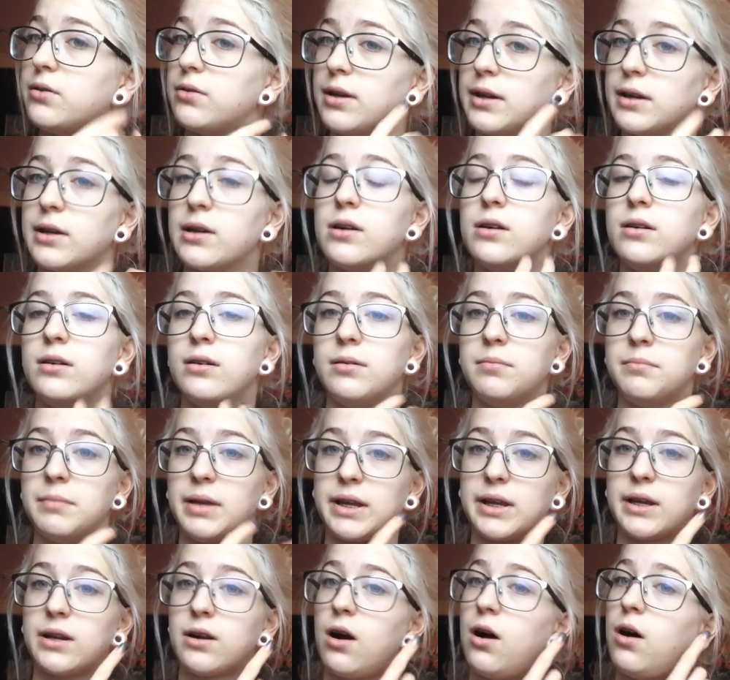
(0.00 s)
you like
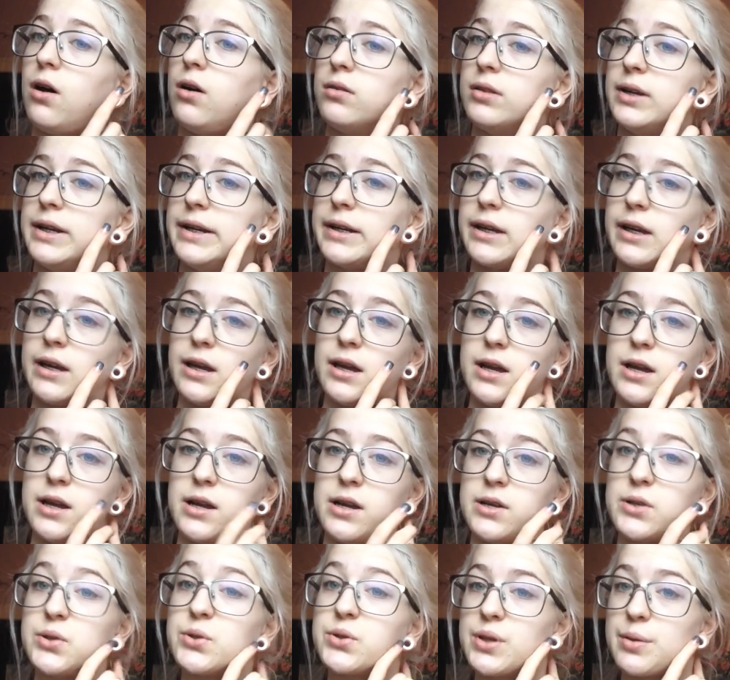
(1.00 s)
make it all like
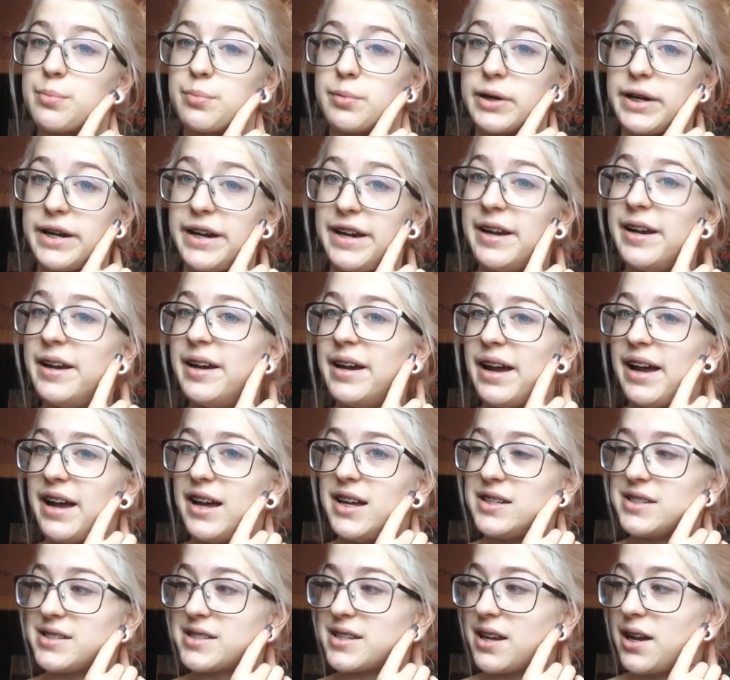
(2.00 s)
slippery,
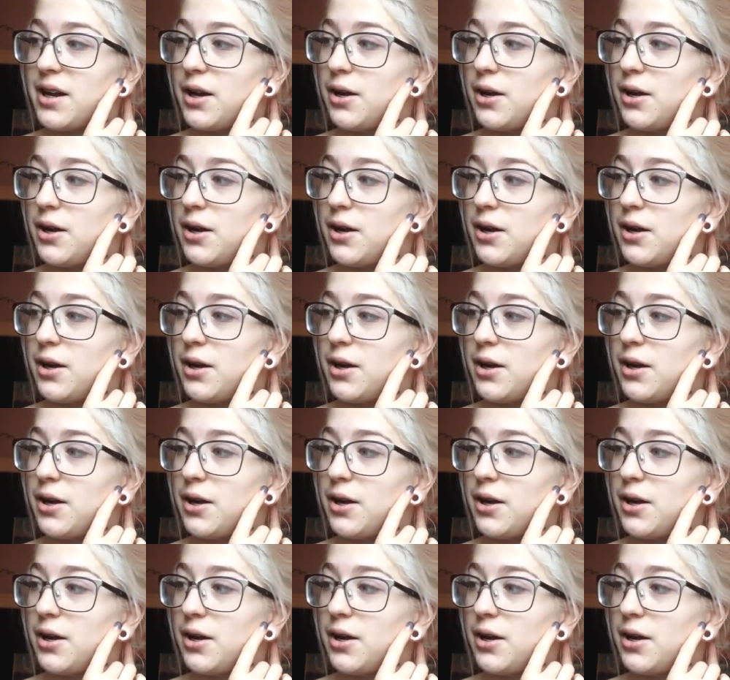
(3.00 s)
and